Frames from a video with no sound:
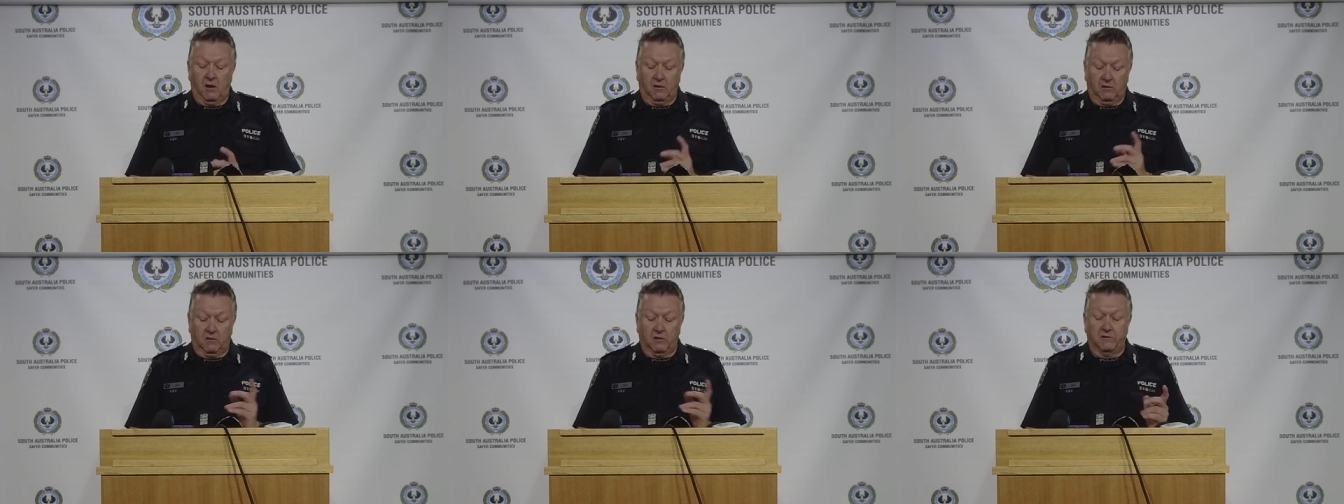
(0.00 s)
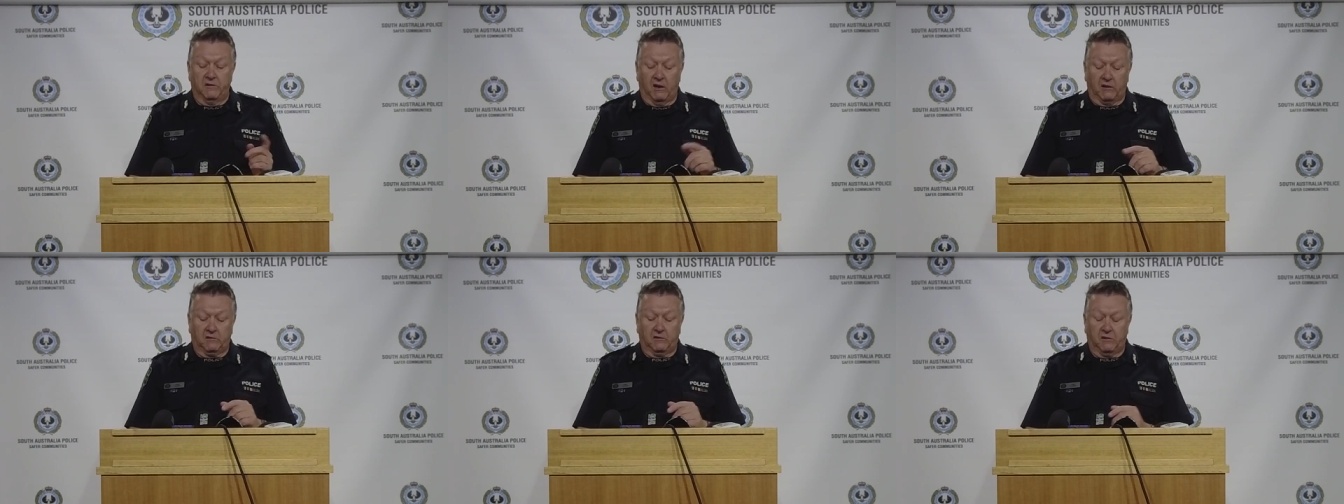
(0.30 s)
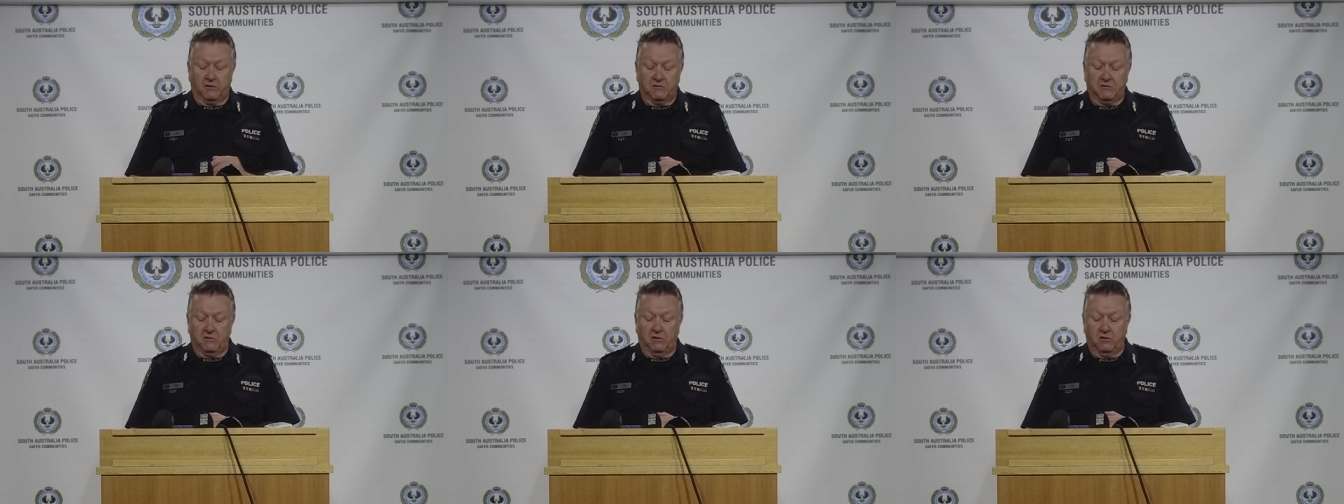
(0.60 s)

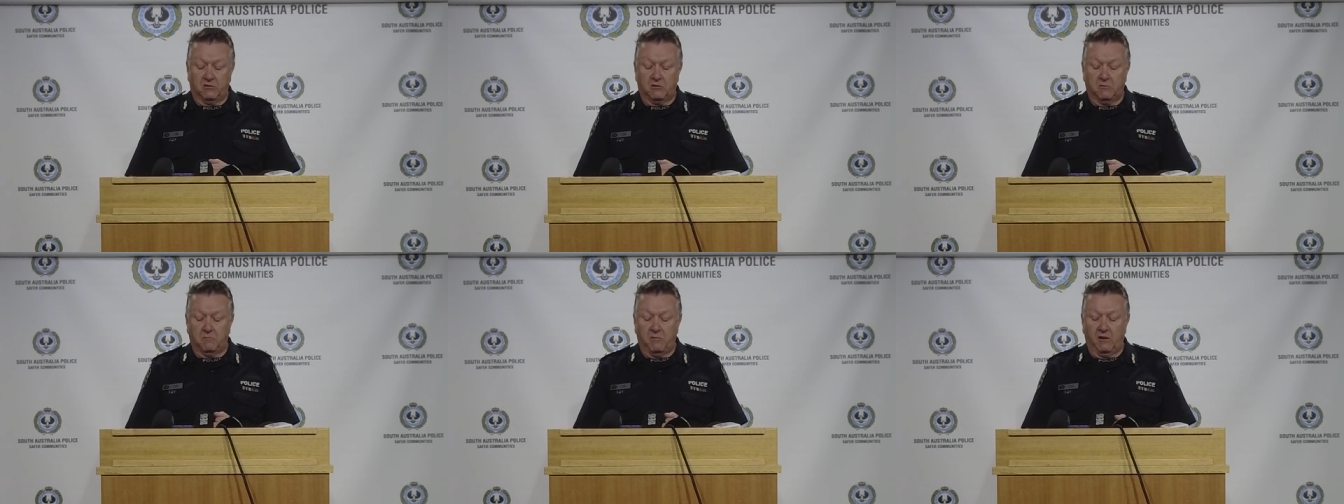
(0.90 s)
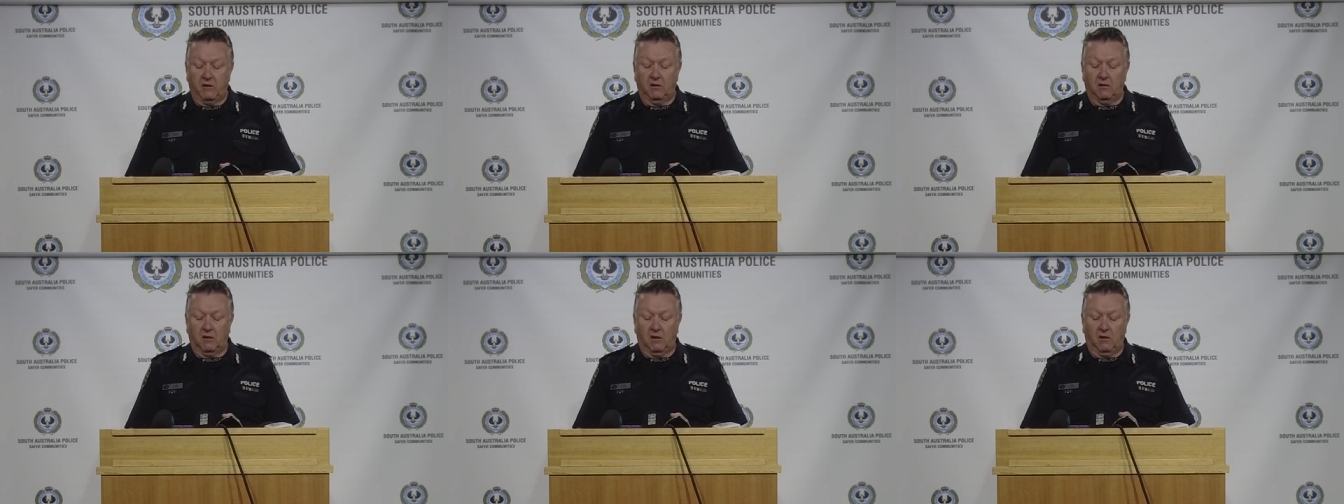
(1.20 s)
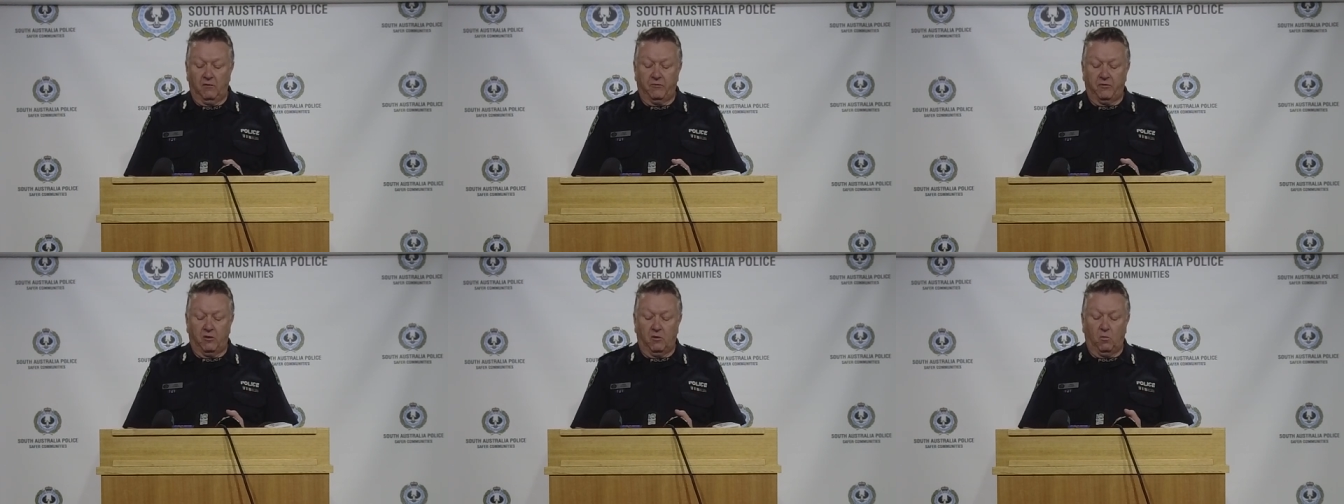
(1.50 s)
conducted a search
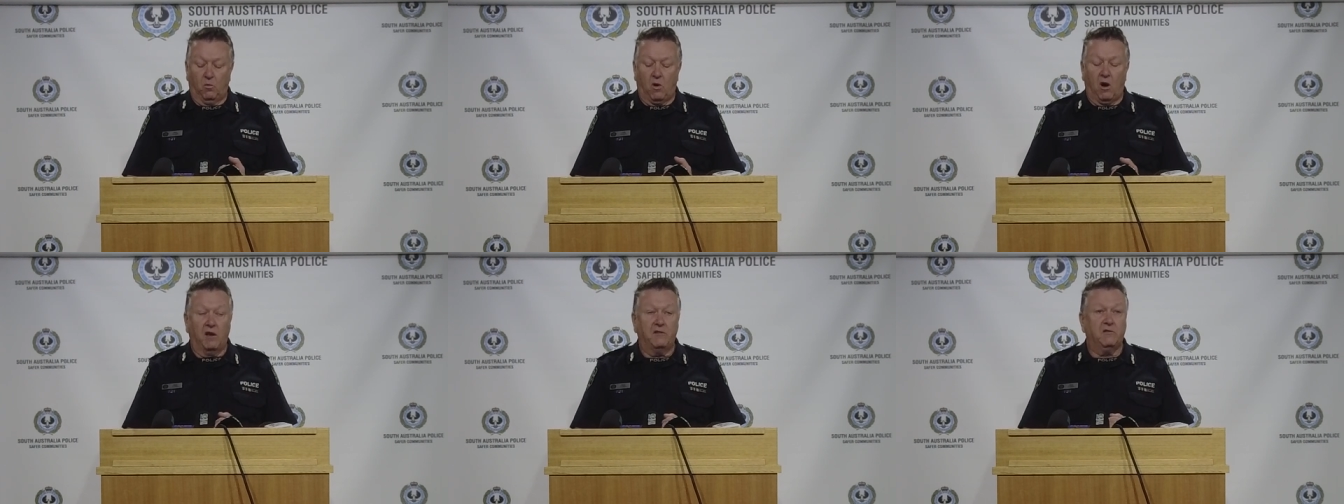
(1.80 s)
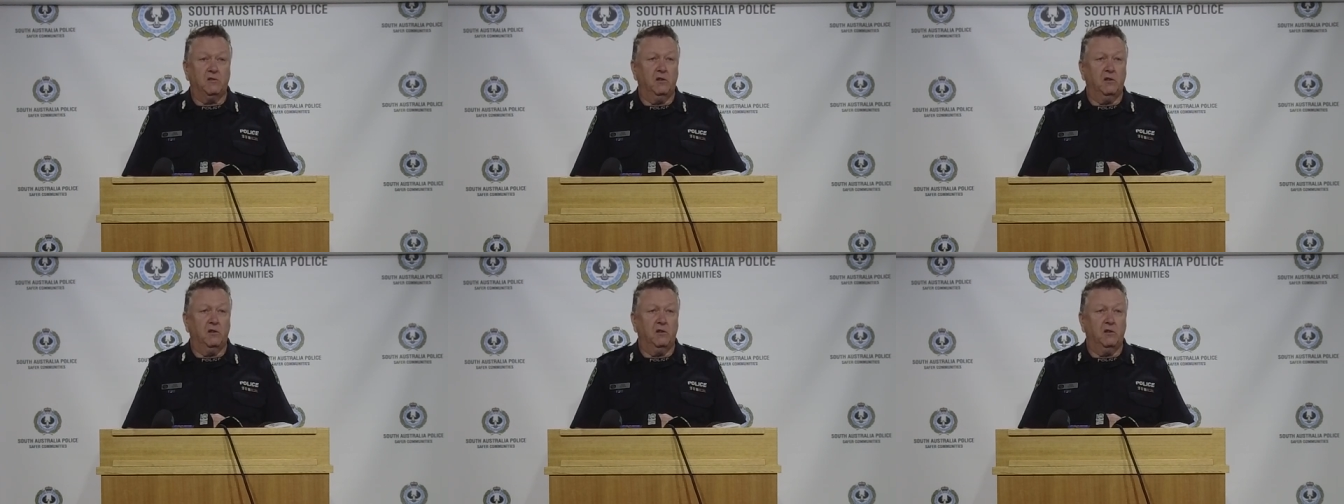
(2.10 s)
immediately for a white